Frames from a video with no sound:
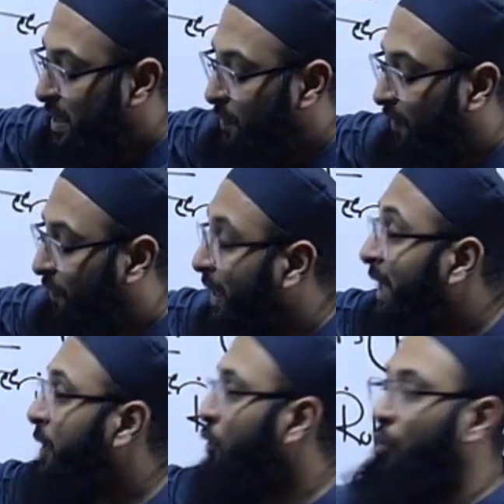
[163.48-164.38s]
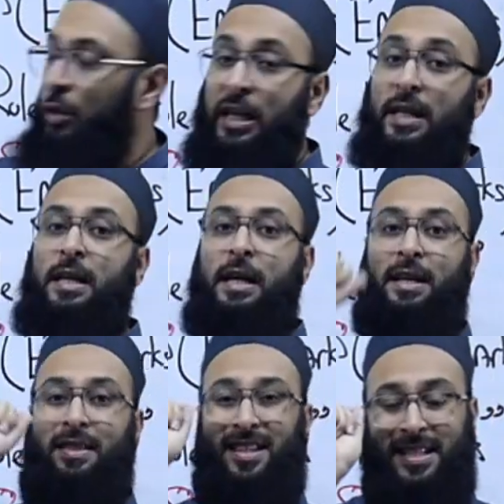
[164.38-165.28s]
15 OTs,
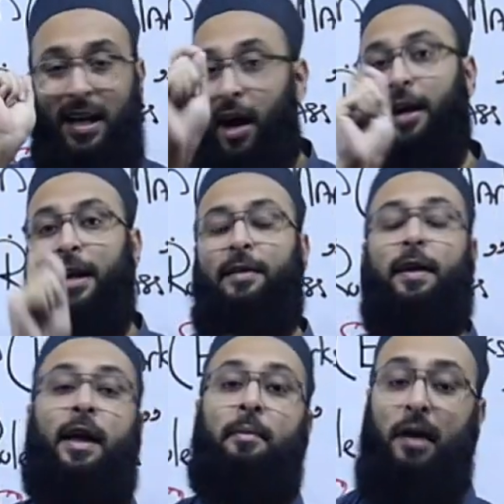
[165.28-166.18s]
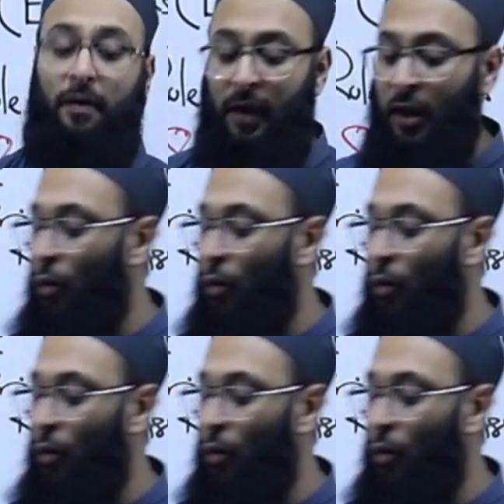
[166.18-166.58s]
the target that I'm giving you